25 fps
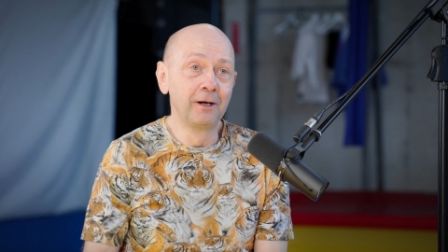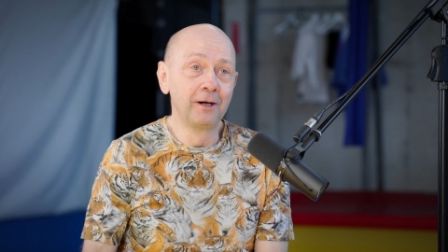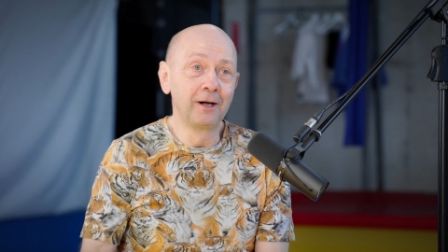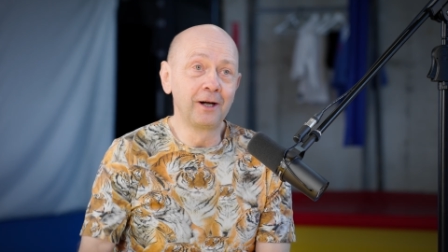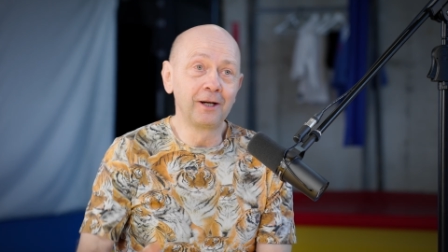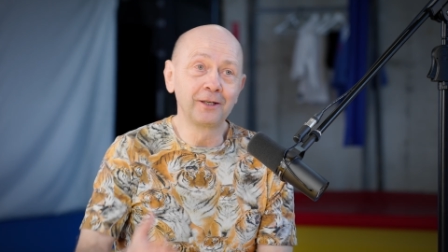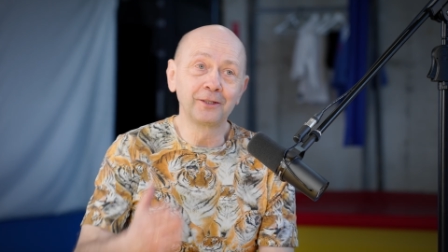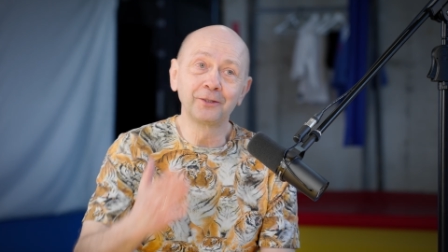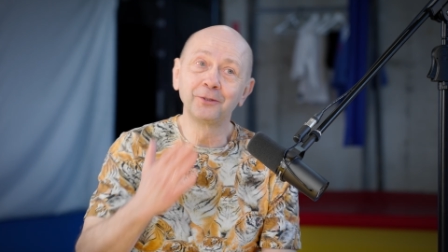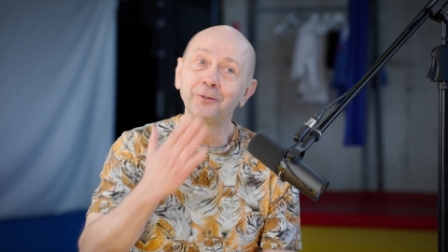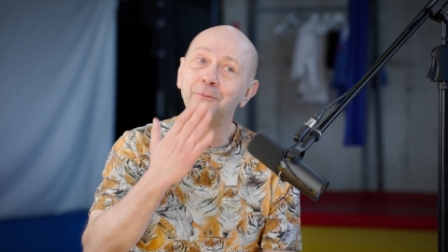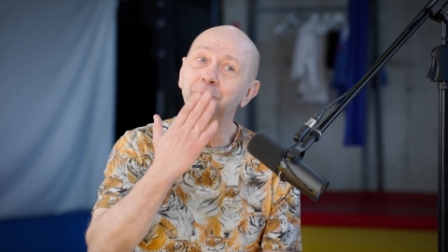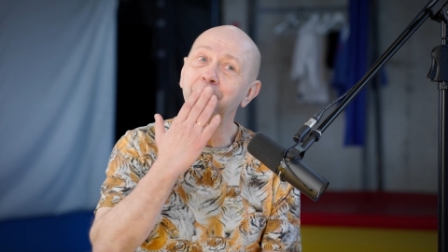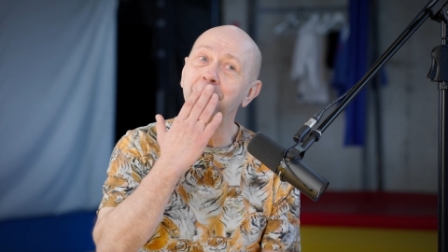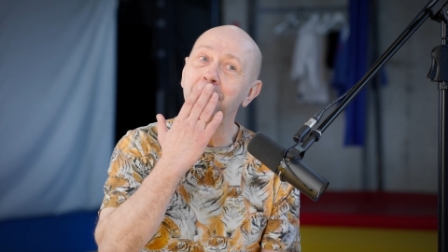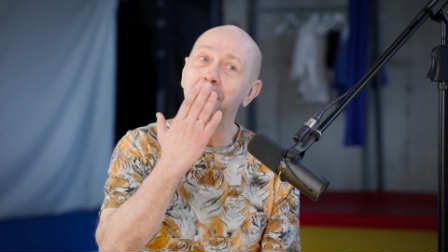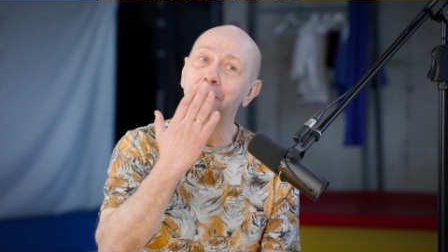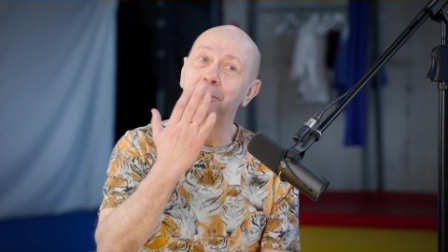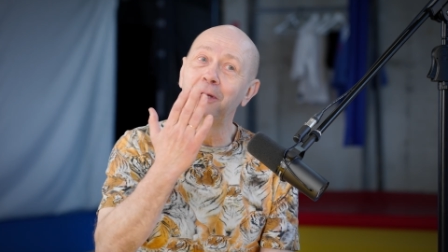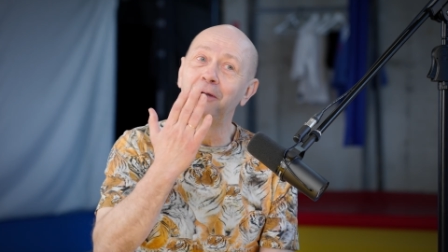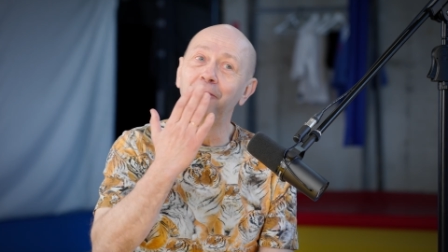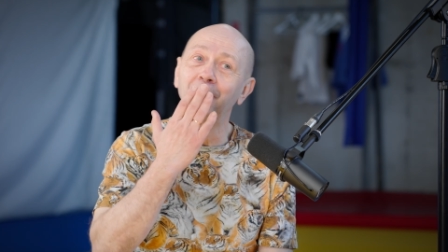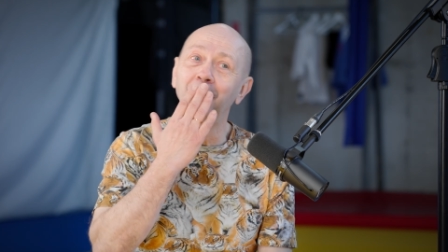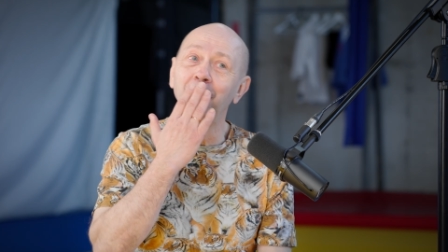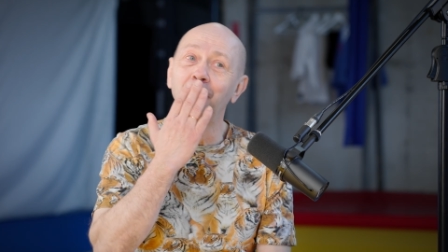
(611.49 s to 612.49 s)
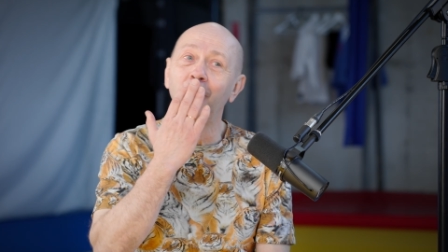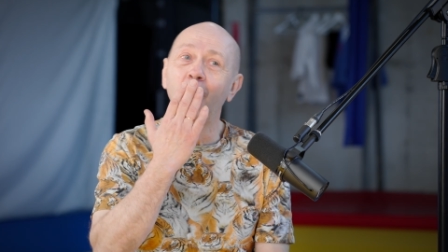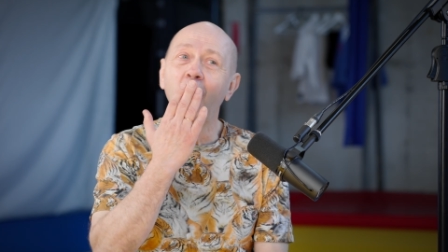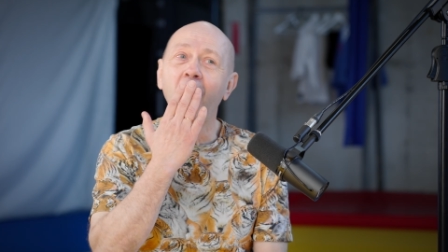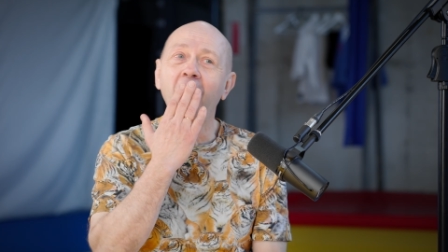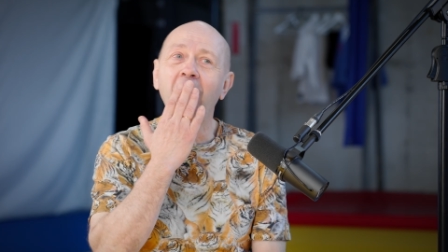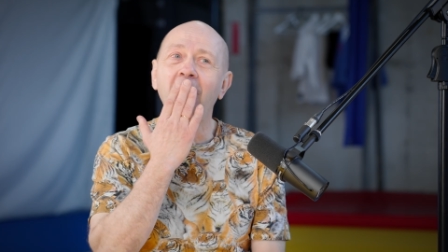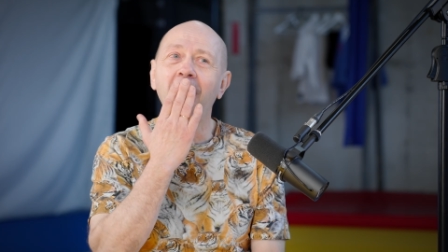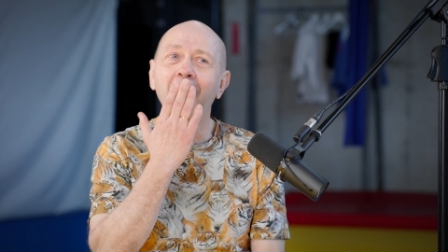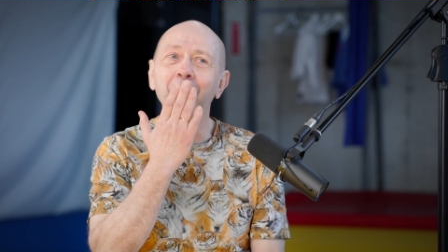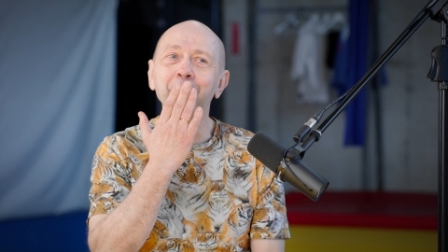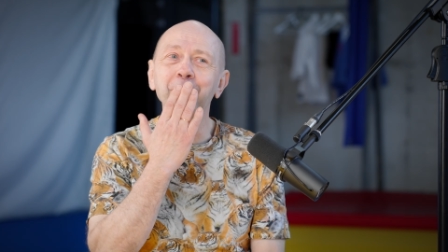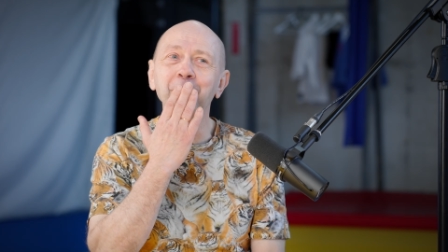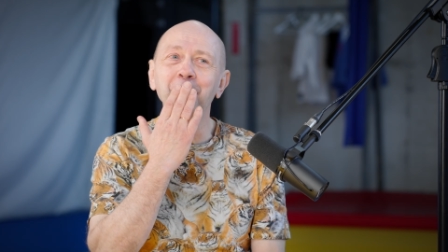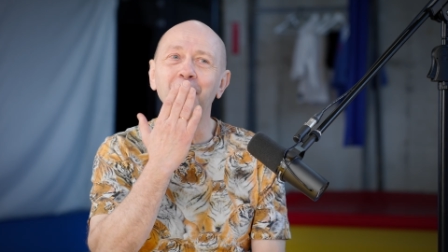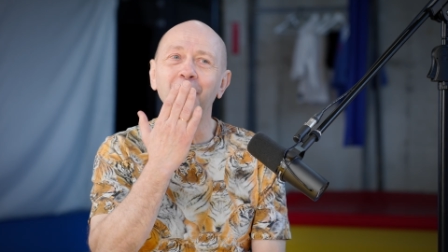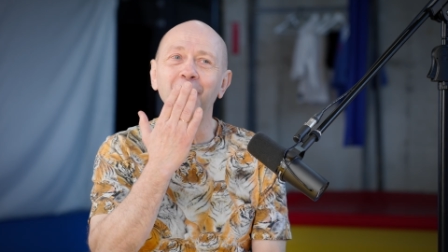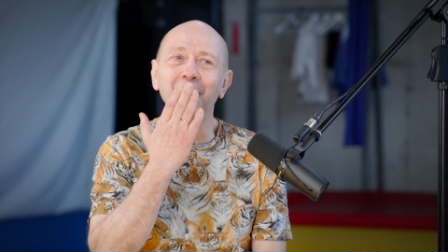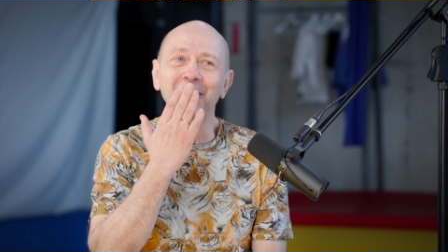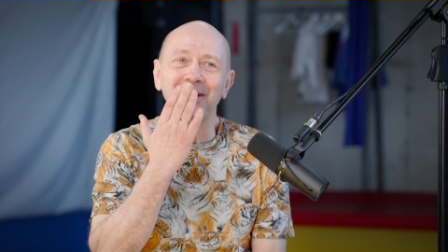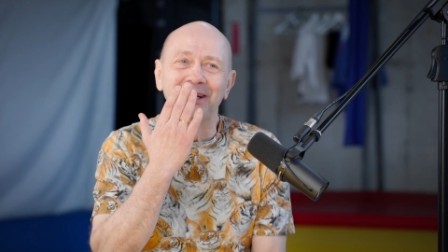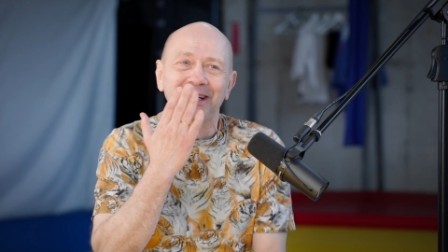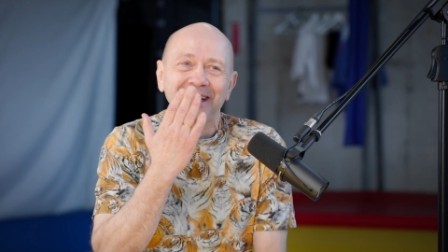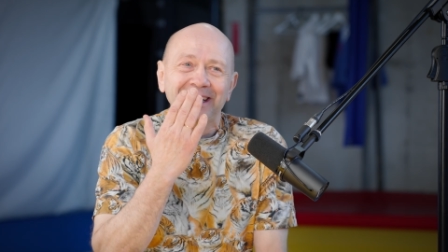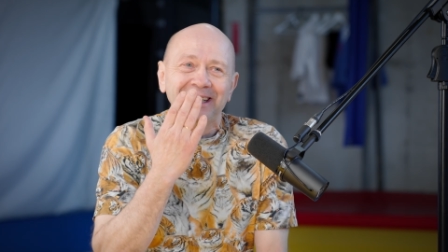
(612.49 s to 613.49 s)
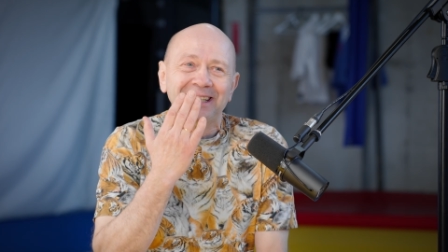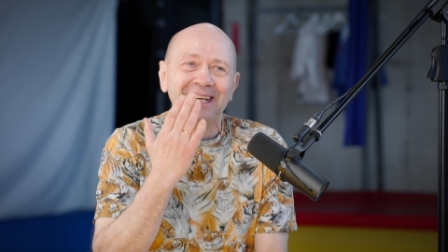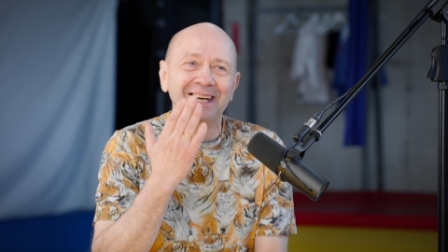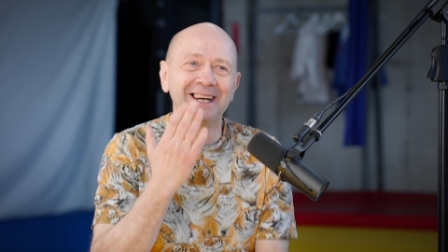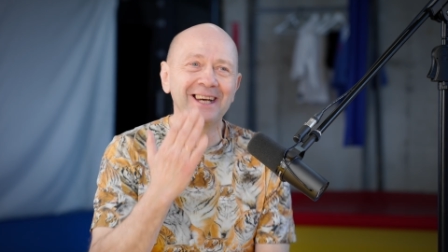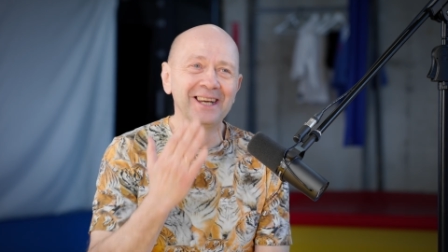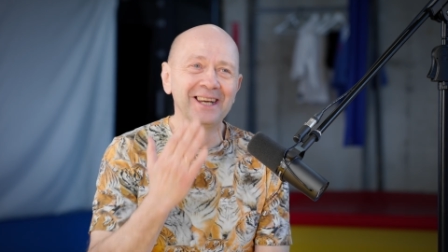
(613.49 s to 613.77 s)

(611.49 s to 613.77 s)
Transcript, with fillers: Oh, people will oh, boring.